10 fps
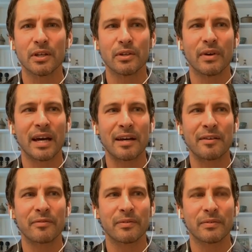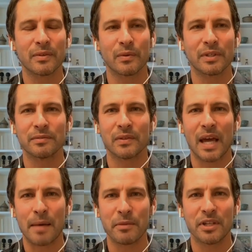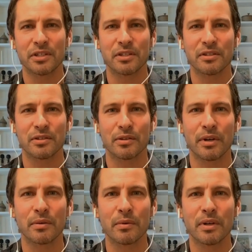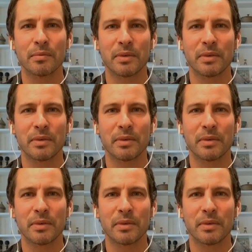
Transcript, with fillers: you have well ammunition is the wrong word,